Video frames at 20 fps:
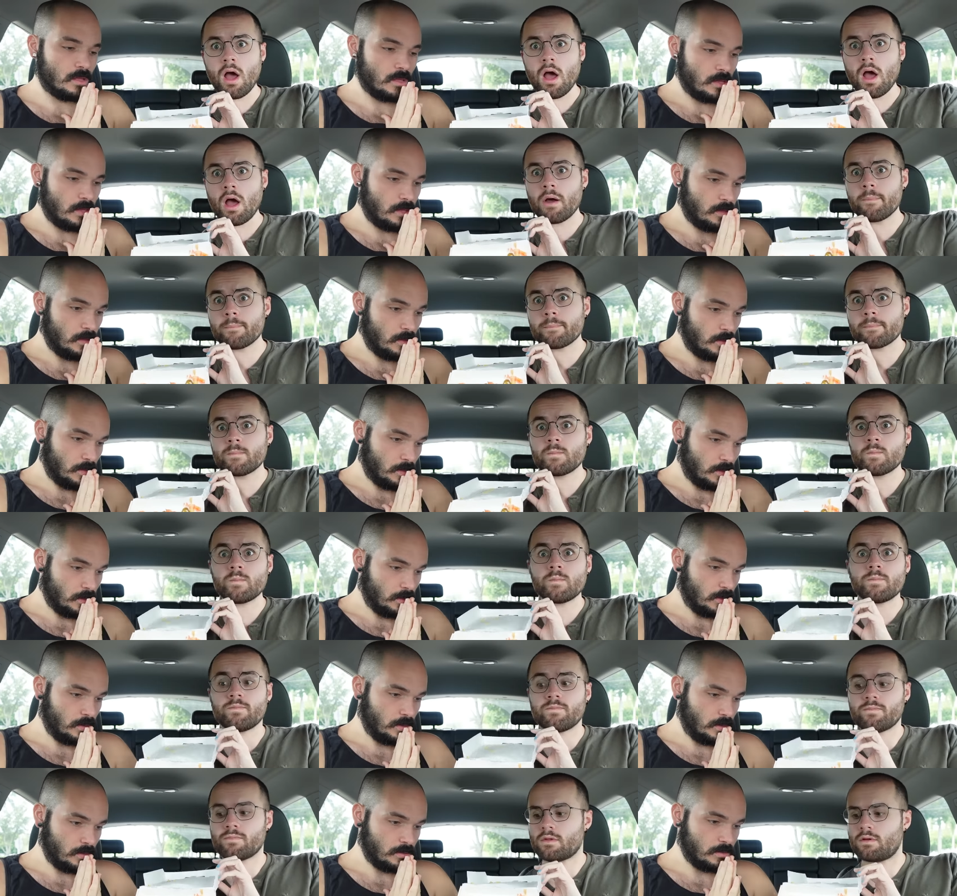
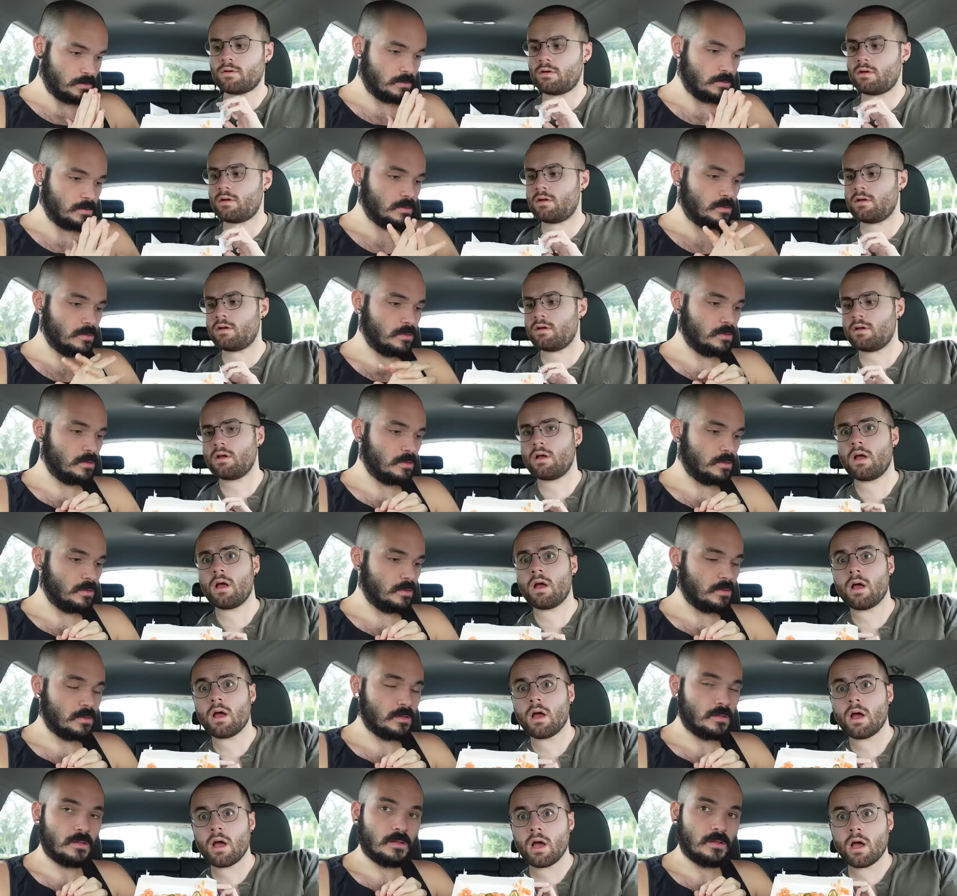
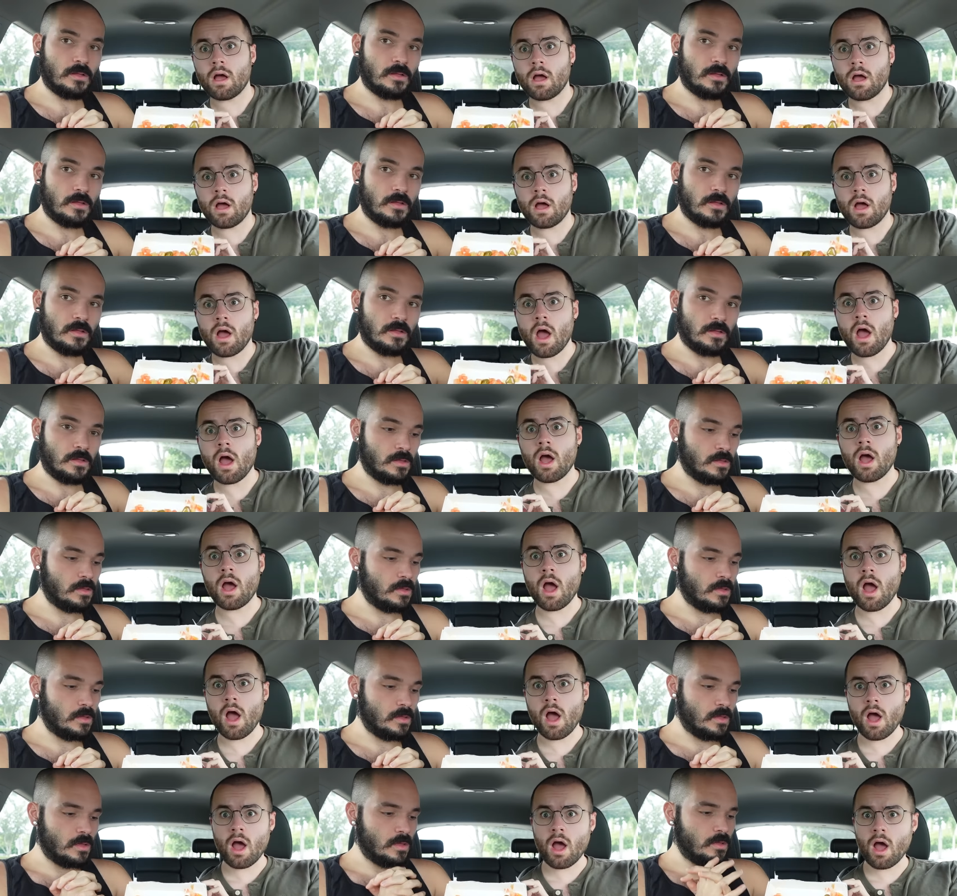
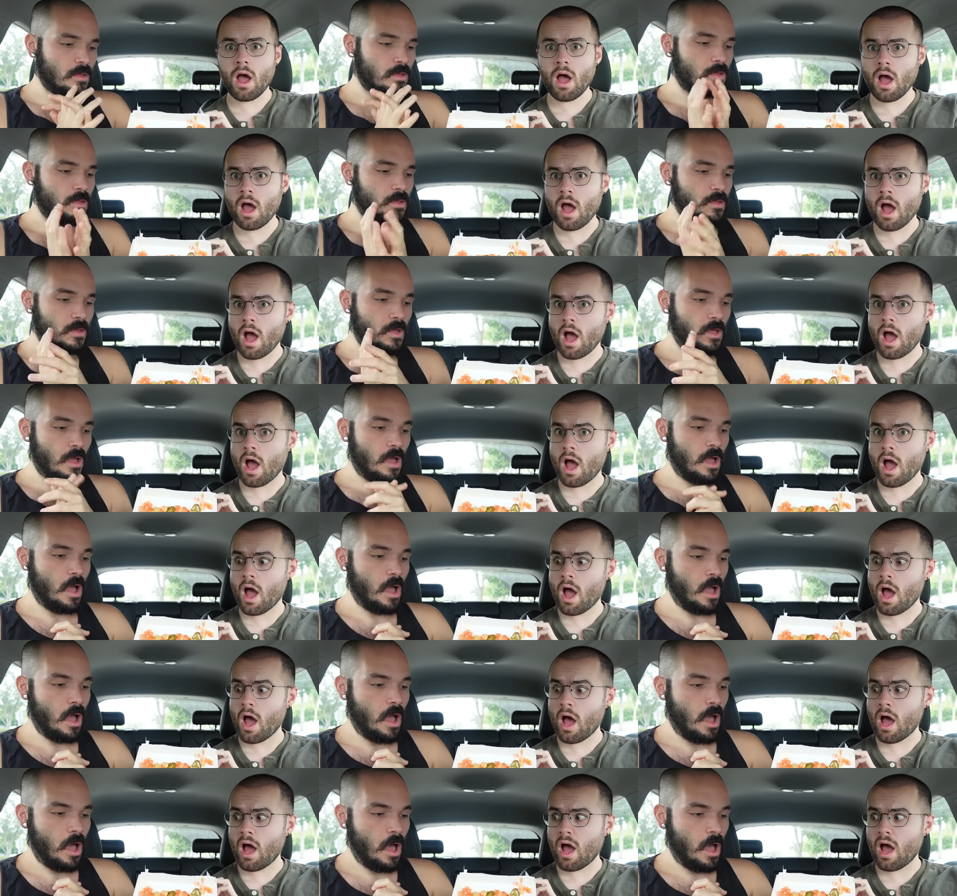
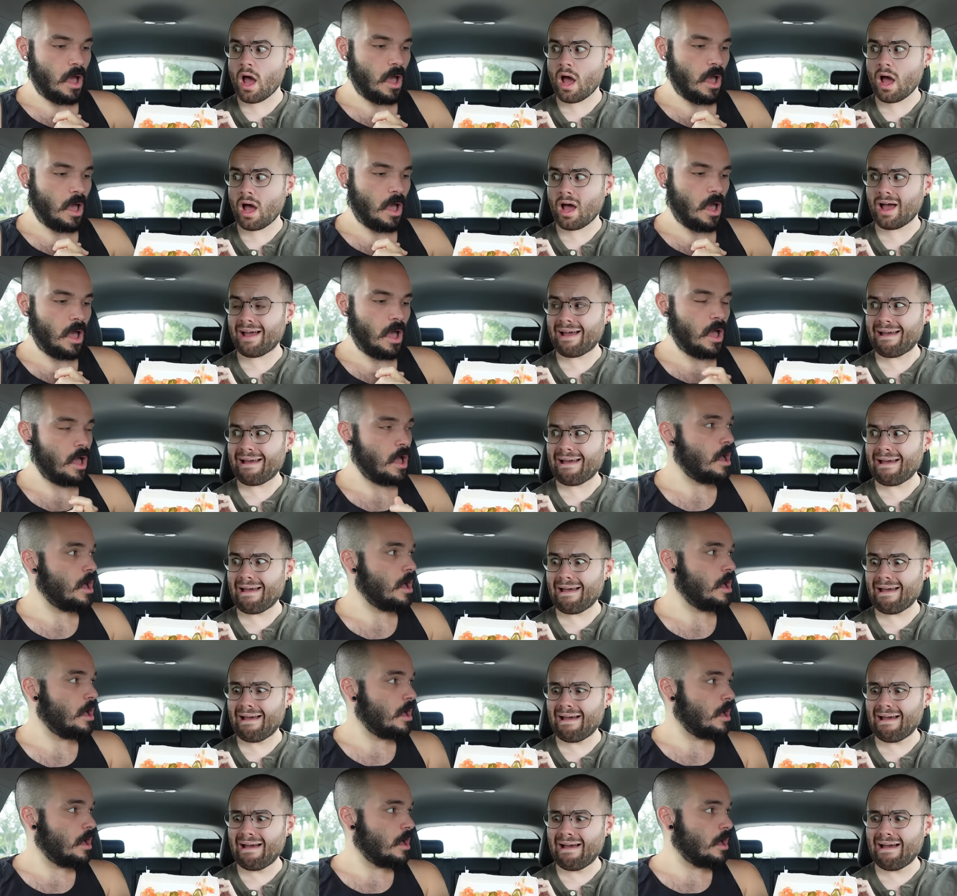
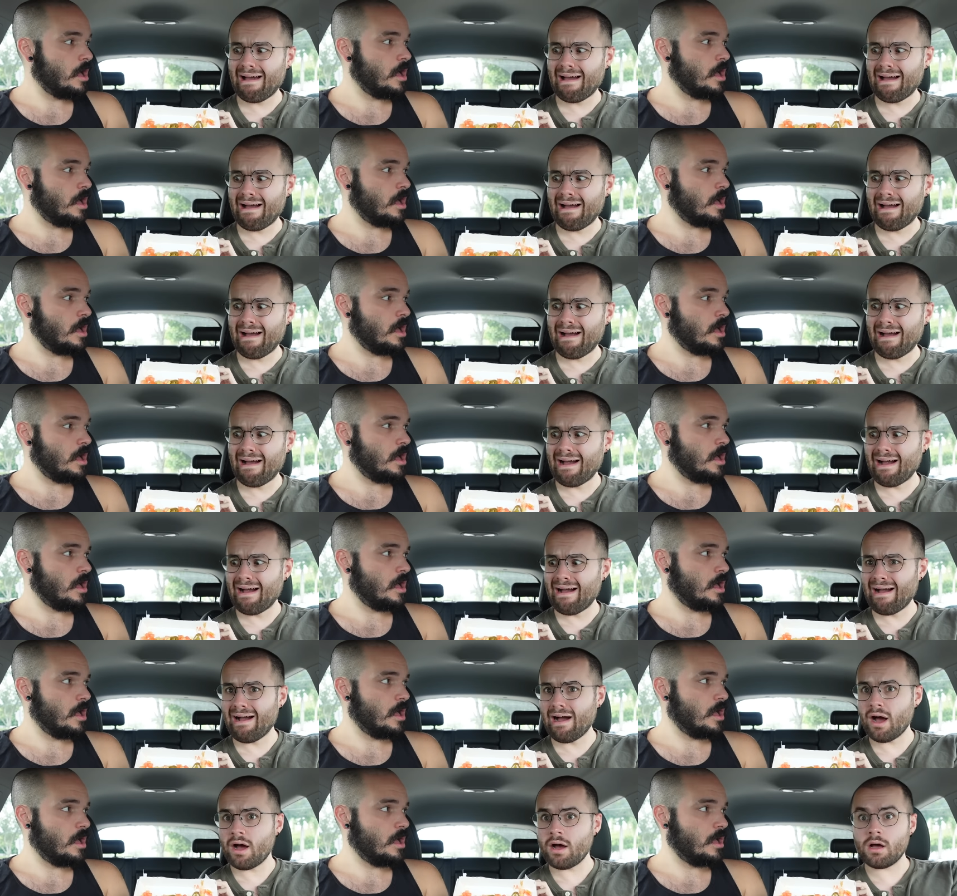
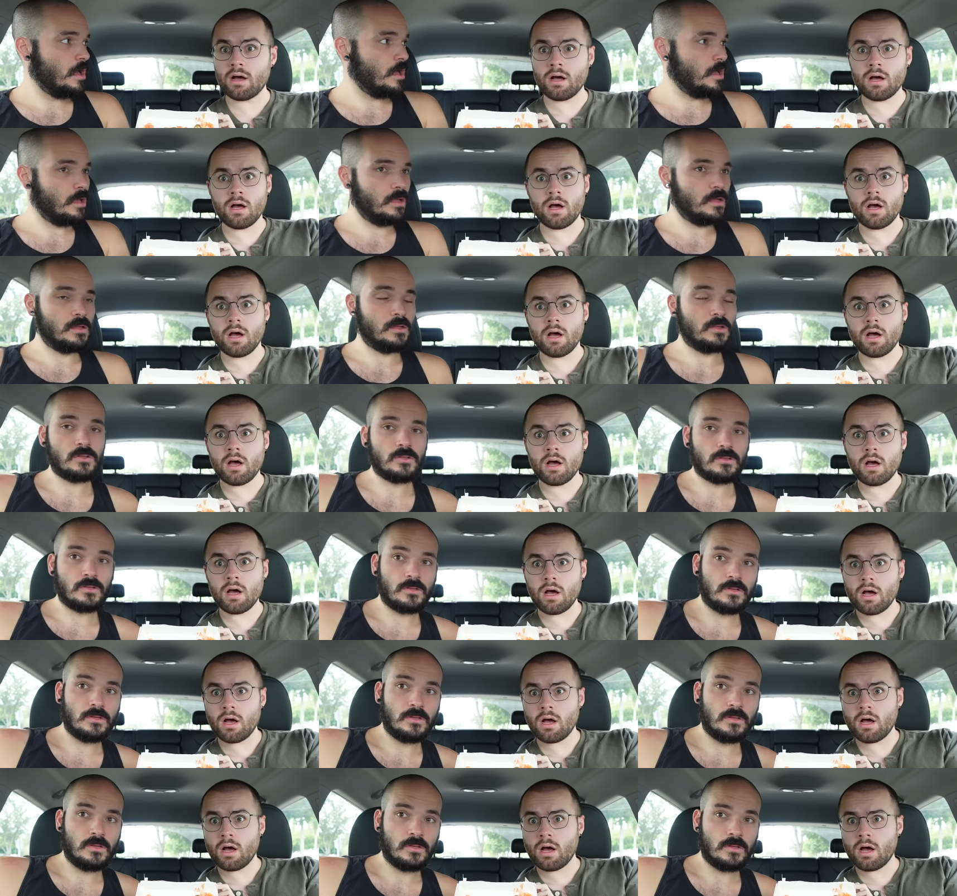
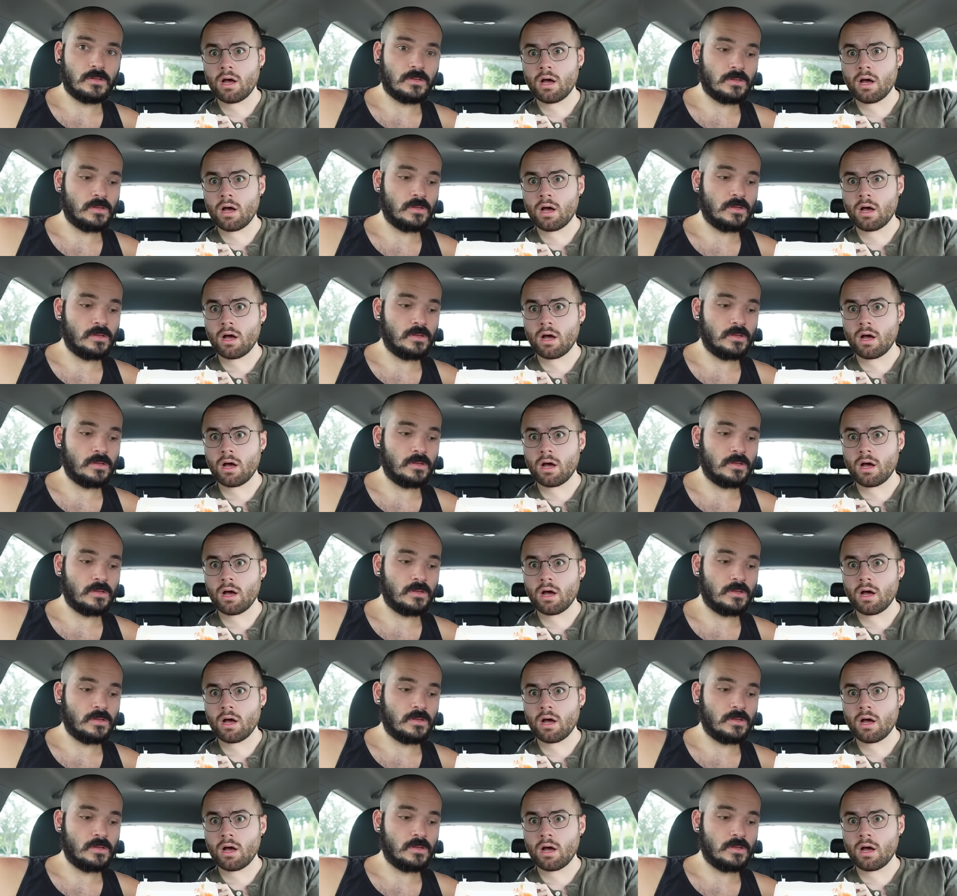(no one is talking)